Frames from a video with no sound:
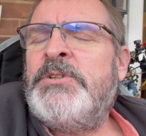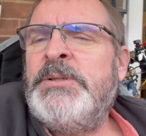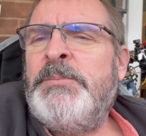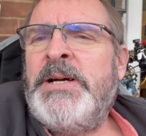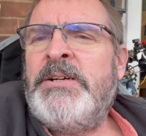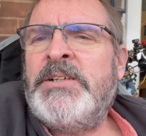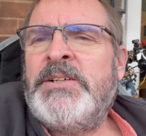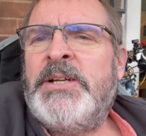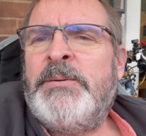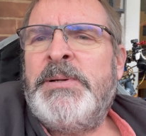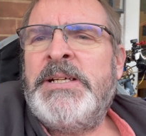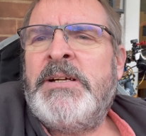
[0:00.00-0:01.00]
American. A
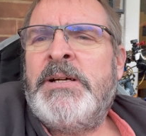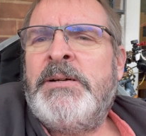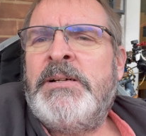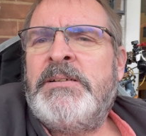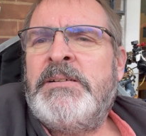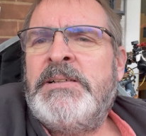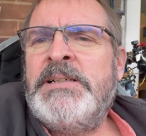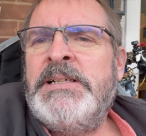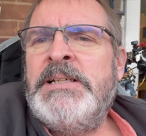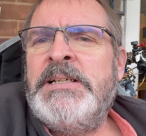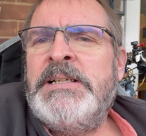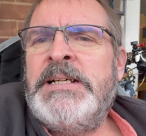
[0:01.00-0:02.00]
beer,
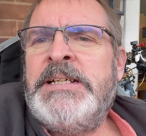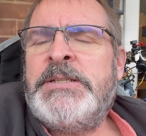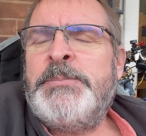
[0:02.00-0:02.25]
it's